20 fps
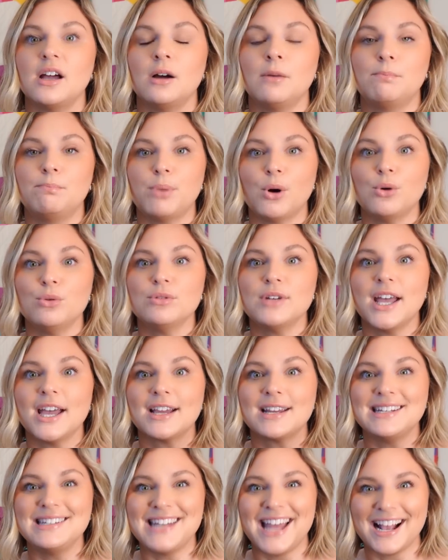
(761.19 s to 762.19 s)
a boat
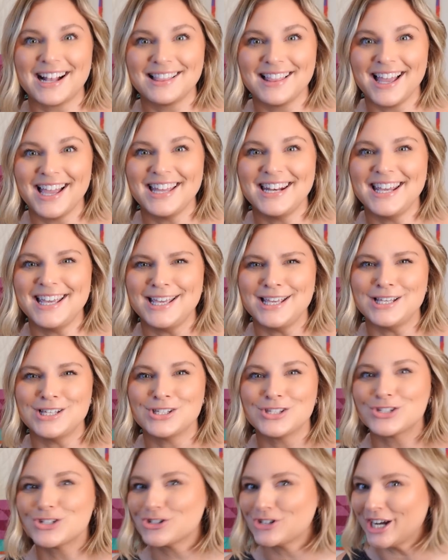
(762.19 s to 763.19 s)
neck neckline
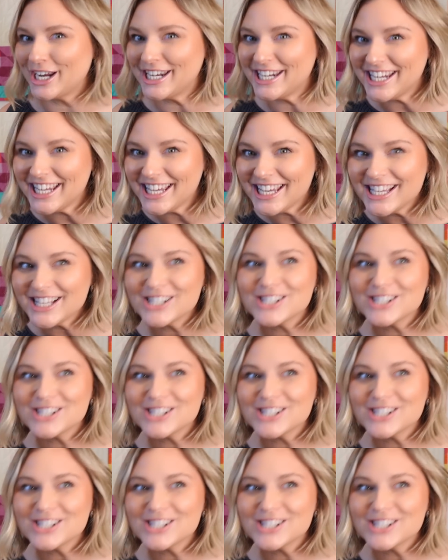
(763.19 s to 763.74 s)
is trending.